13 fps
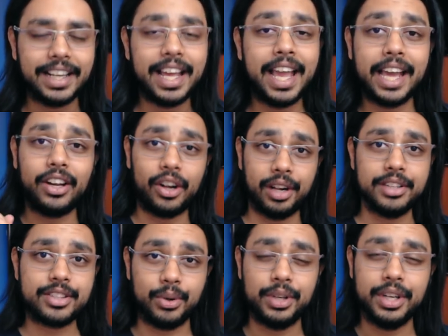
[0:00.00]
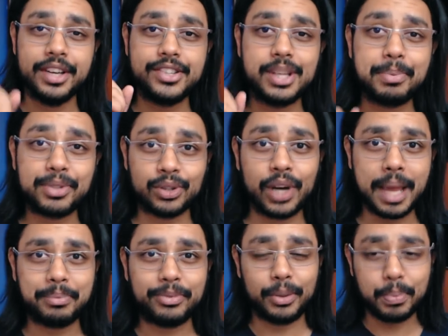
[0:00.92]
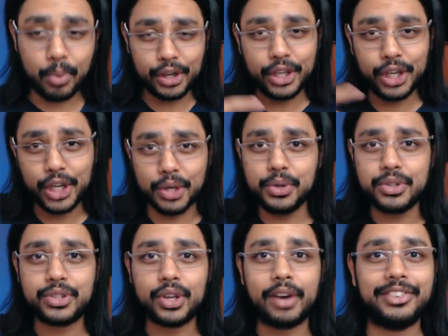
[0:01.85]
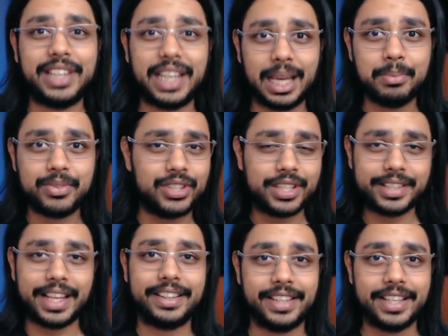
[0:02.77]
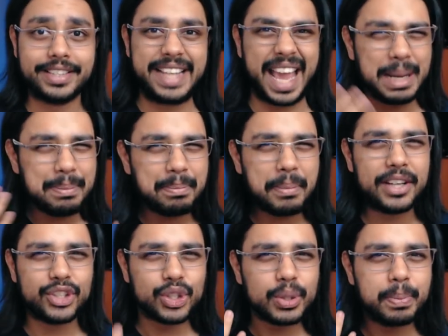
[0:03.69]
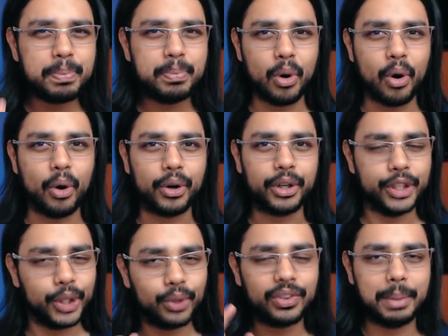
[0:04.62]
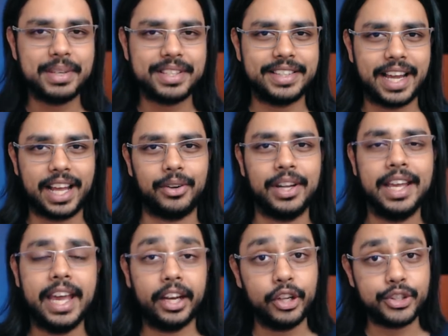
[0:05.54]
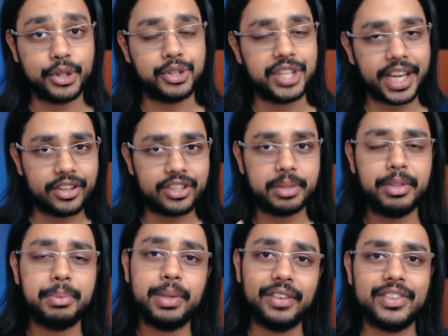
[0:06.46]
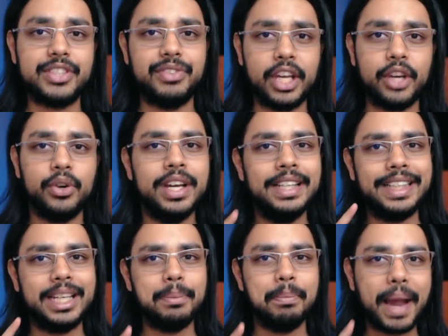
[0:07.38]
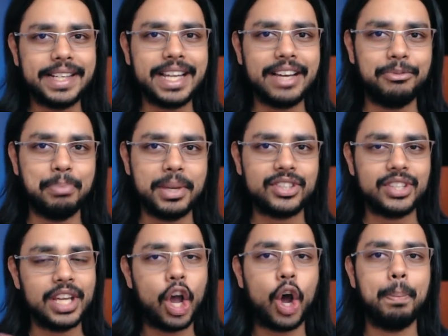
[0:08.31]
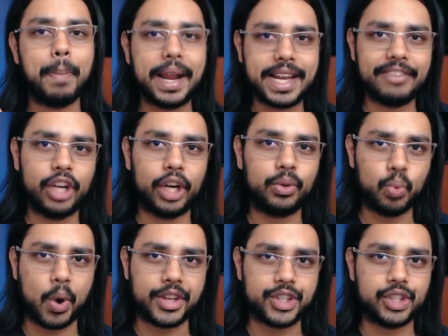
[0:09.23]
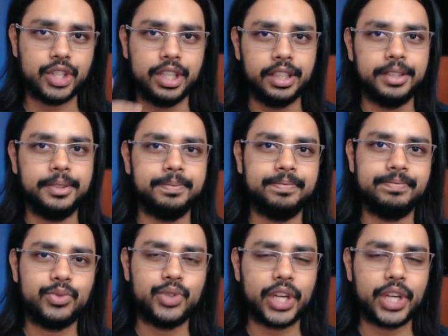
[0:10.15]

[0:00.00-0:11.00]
and also subscribe for more news of games just like this and much more. You don't want to miss that out. And also check out some of the previous video that you might have missed or might have not watched. Check